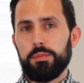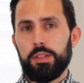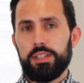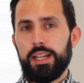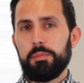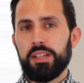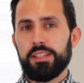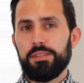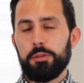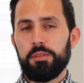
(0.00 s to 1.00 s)
the timing
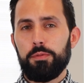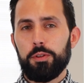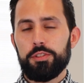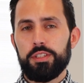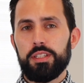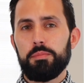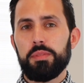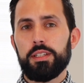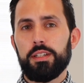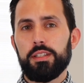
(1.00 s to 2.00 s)
is very fortunate
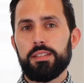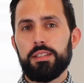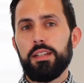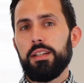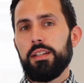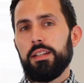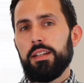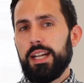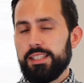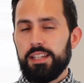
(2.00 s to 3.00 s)
because,
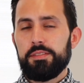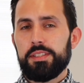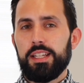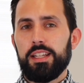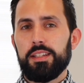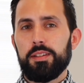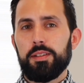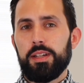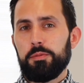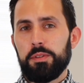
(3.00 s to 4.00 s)
as I've said,
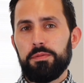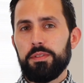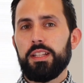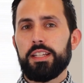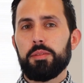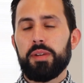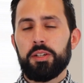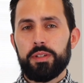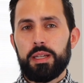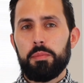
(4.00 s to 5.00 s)
we feel like the
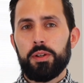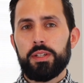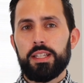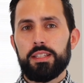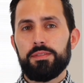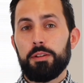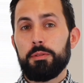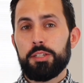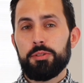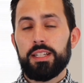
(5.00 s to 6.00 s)
microcap market is very
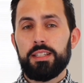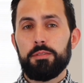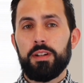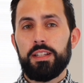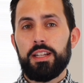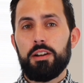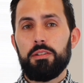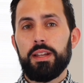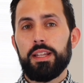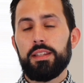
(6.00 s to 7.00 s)
attractive right
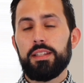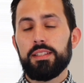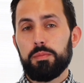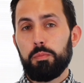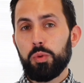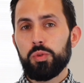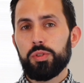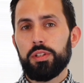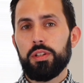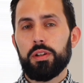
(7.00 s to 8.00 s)
now, and this
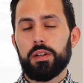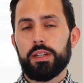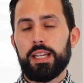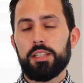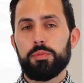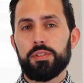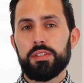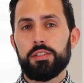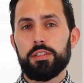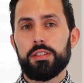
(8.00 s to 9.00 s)
boosted our cash
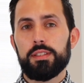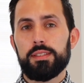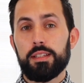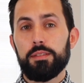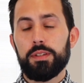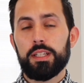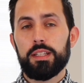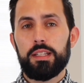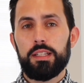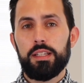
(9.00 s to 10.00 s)
position
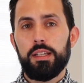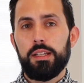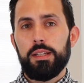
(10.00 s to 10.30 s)
significantly.